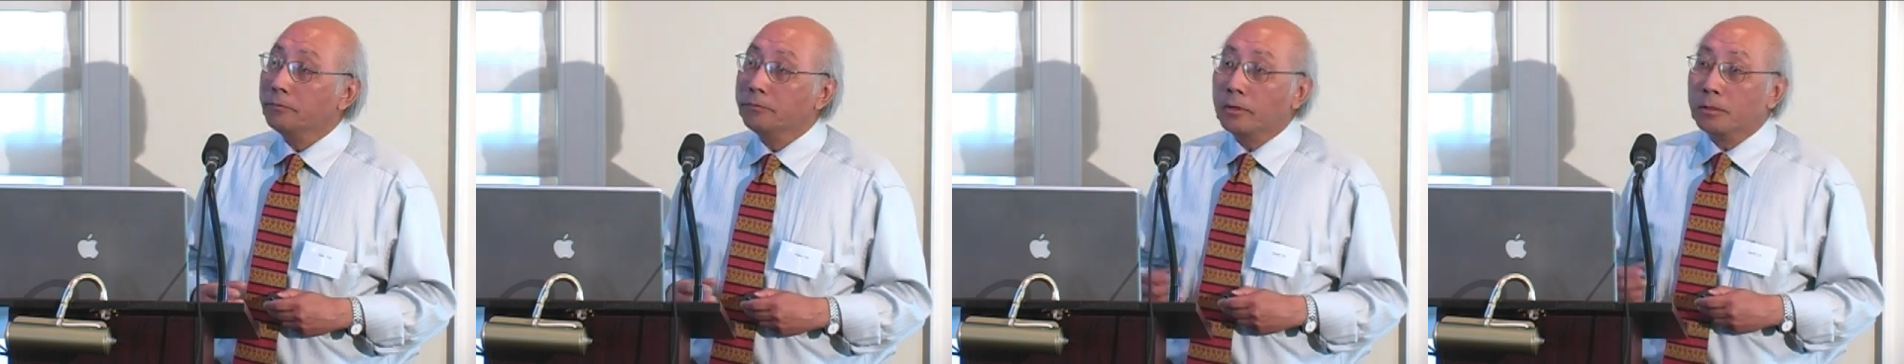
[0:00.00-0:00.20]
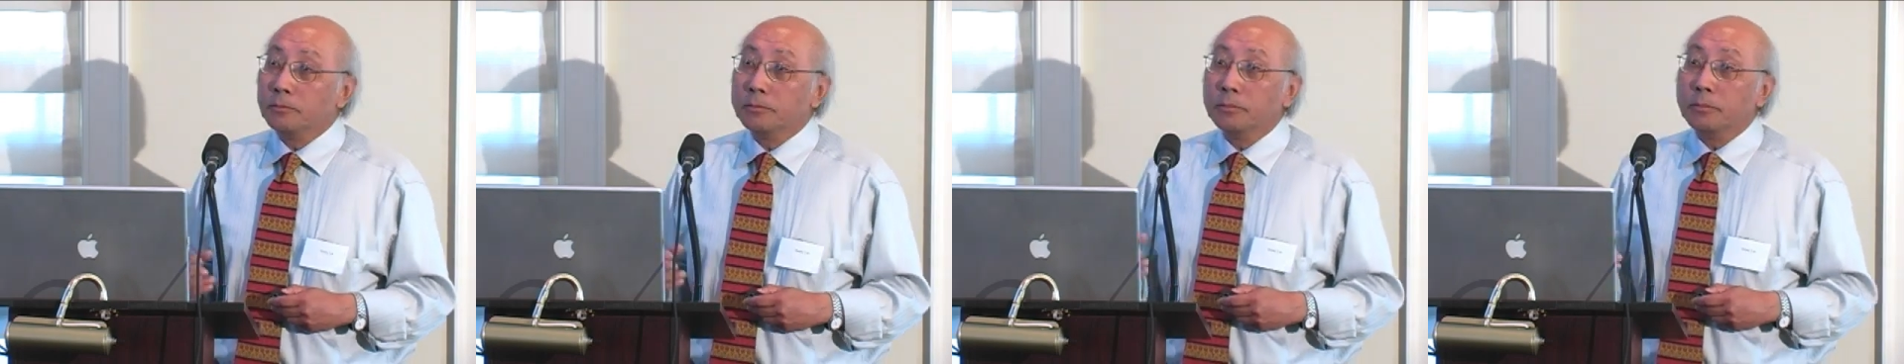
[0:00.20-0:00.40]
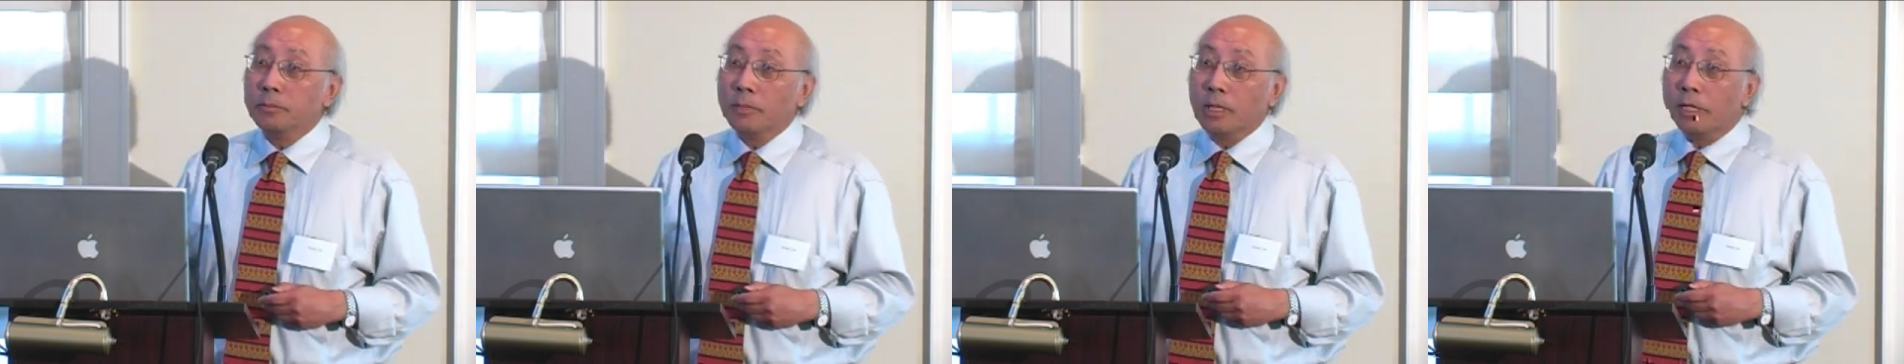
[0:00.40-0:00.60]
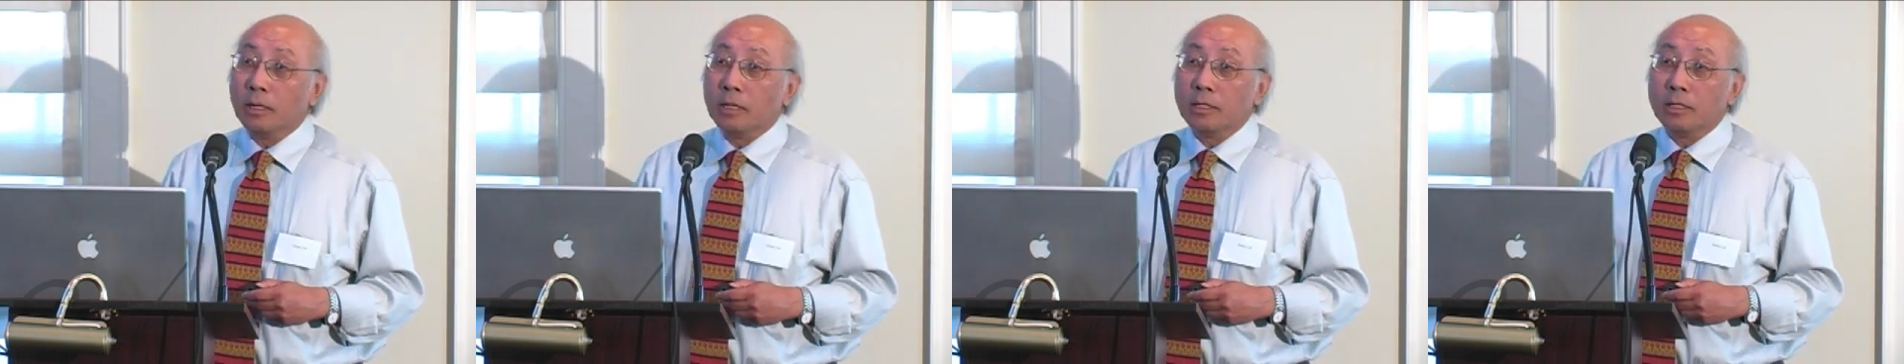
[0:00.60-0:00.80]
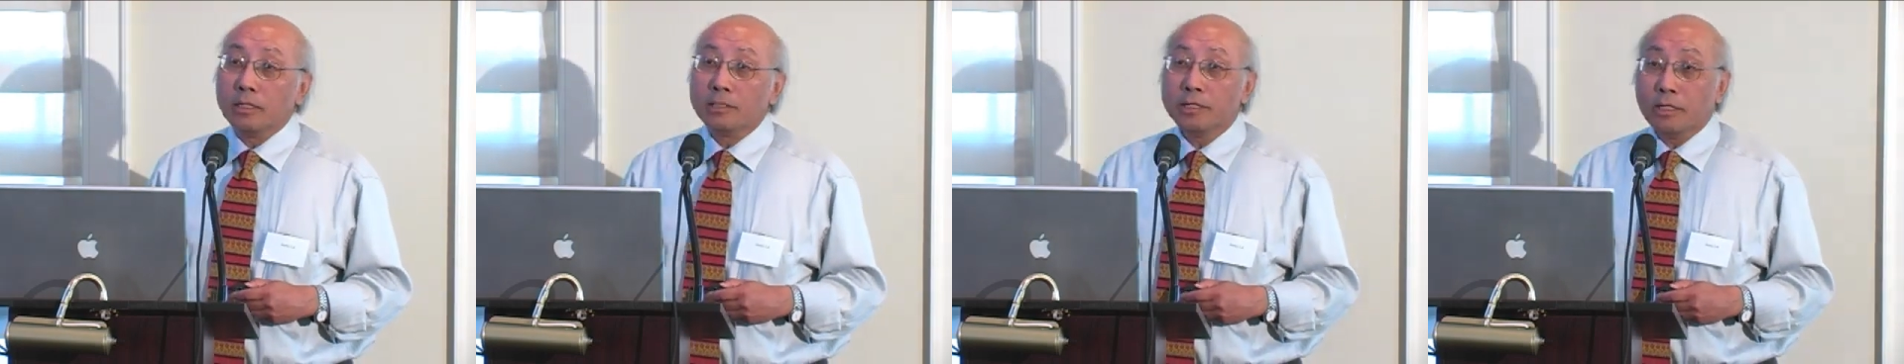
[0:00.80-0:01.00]
from
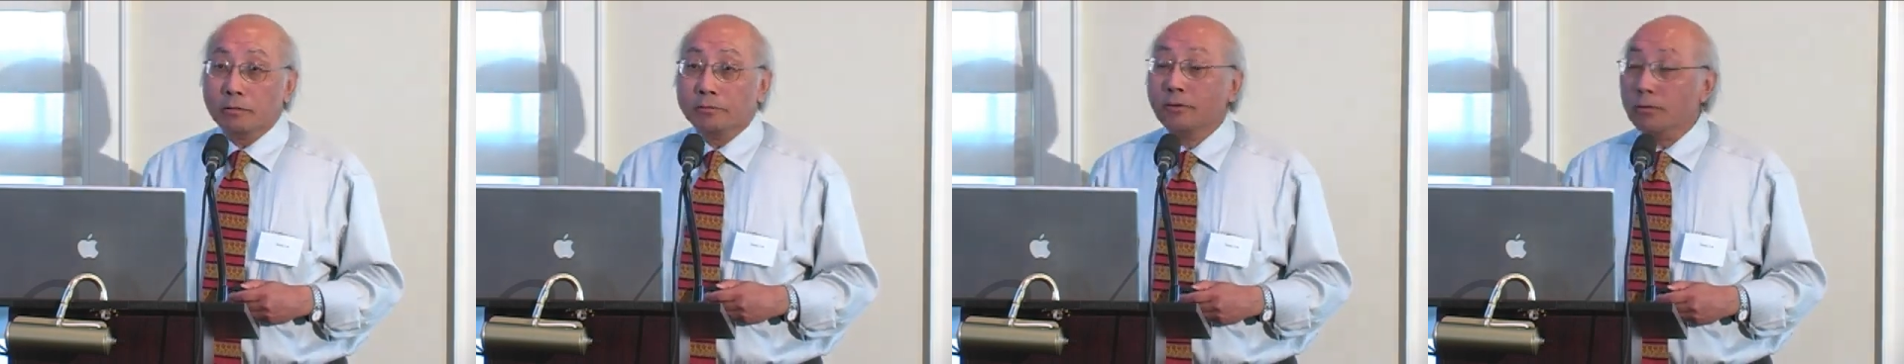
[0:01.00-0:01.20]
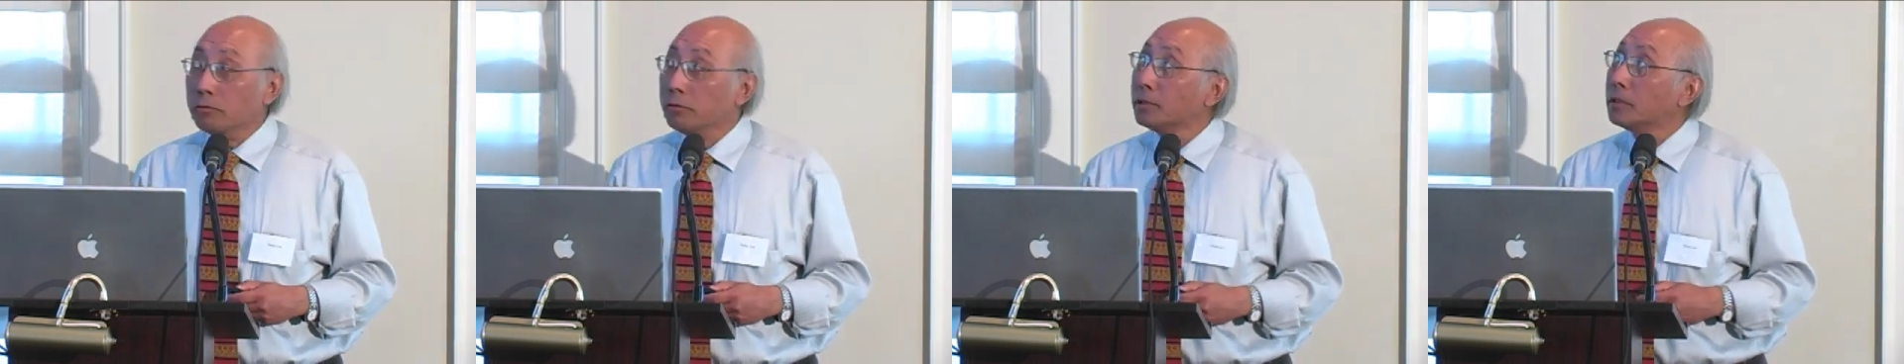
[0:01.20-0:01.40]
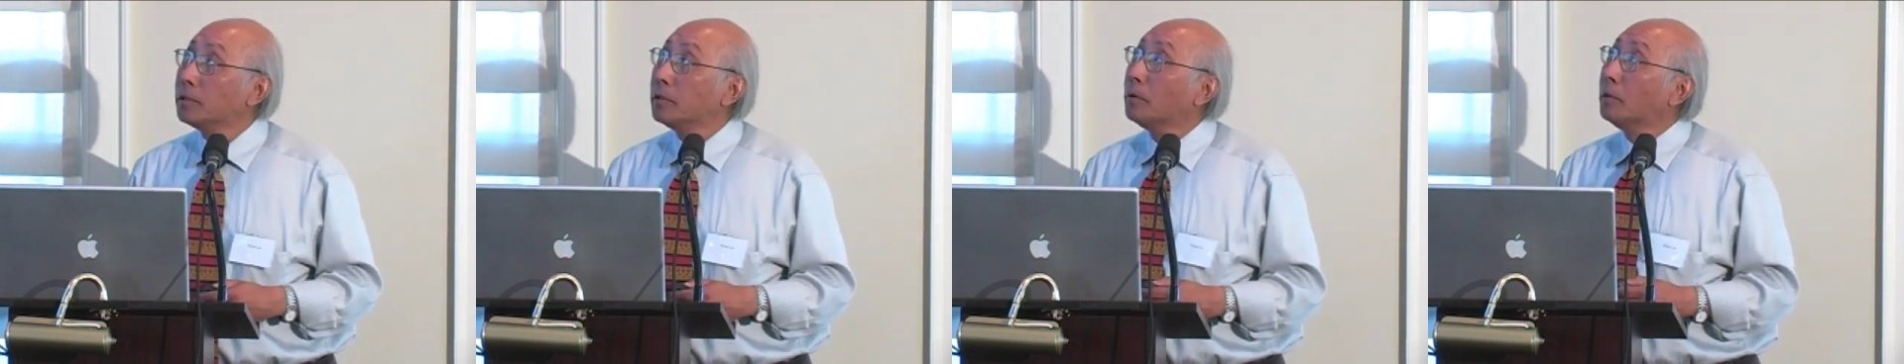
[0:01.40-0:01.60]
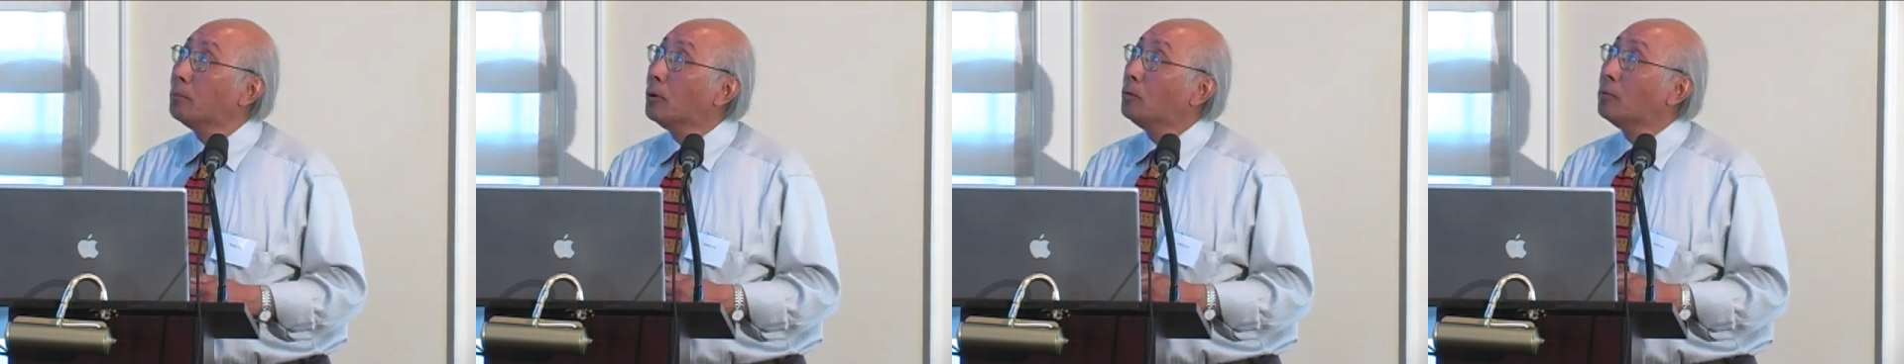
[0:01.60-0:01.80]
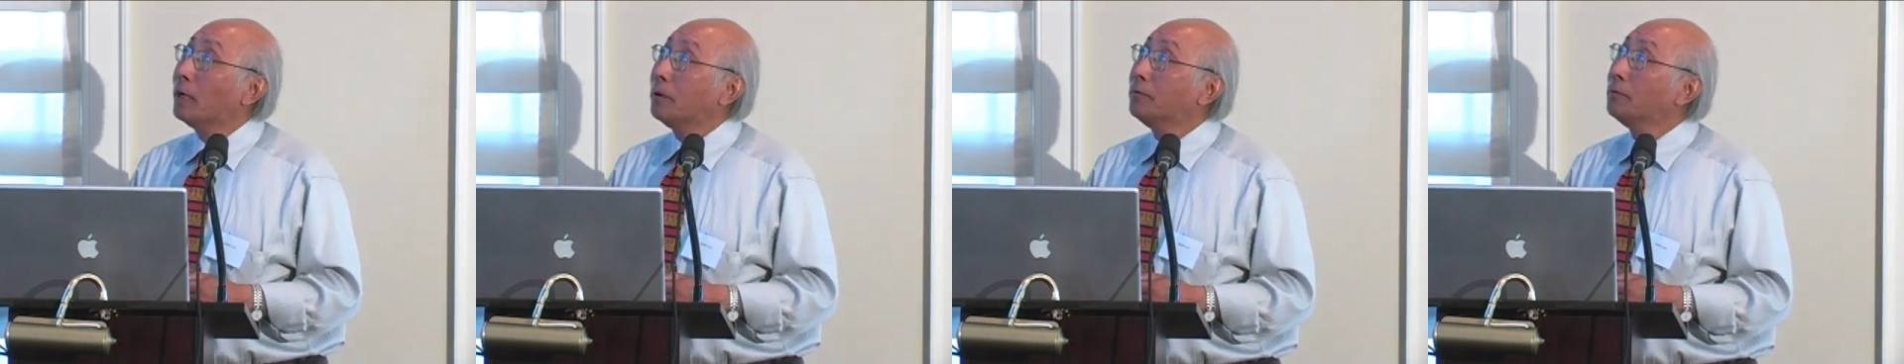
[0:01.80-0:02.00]
cell phones, mobile